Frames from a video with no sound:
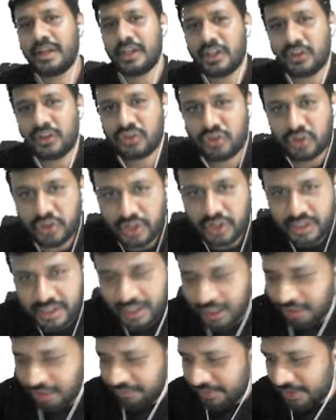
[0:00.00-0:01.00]
So your
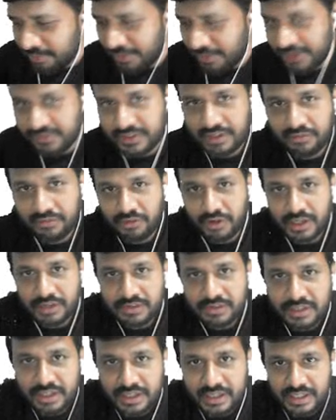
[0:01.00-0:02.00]
del of n minus k, whatever
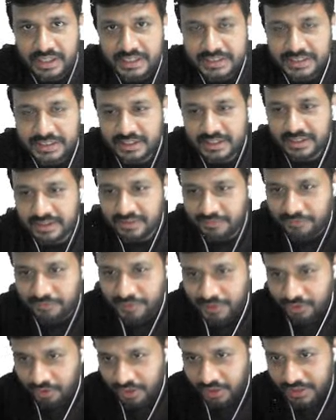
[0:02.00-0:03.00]
the relation we
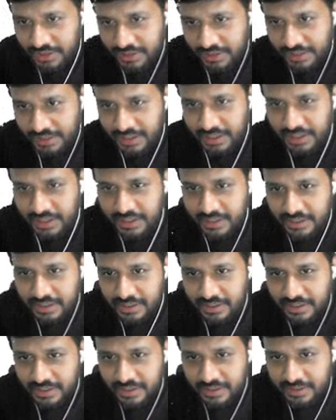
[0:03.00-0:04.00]
got here,
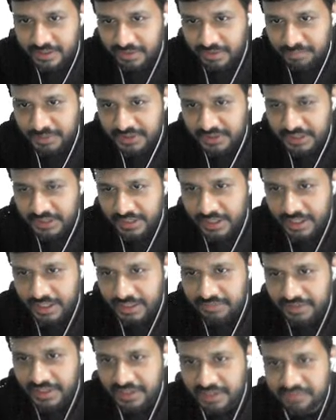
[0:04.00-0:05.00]
summation k
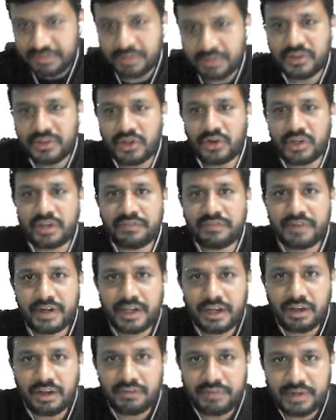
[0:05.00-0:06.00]
varying from 0 to infinite
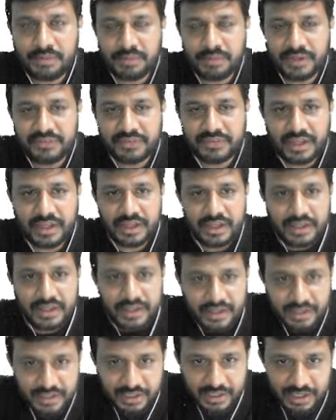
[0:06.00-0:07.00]
del of n minus k,
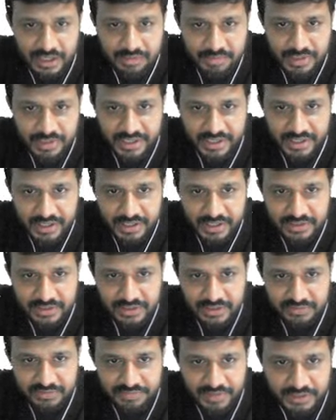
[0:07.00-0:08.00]
can be written in
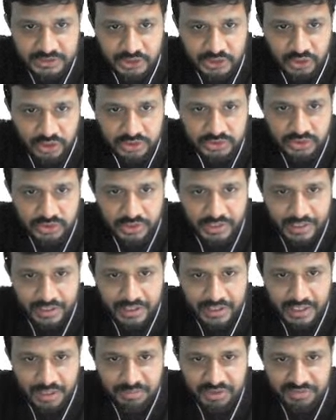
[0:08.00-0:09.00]
this fashion also. In
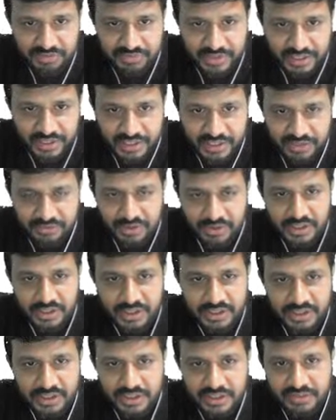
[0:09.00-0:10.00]
exams, if they give
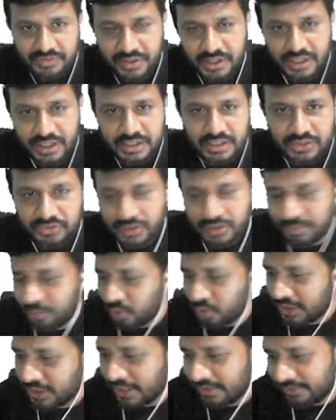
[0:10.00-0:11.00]
this one or this one,
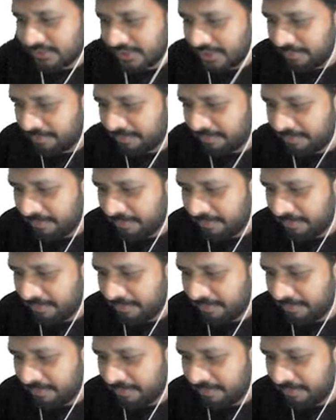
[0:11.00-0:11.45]
both are same.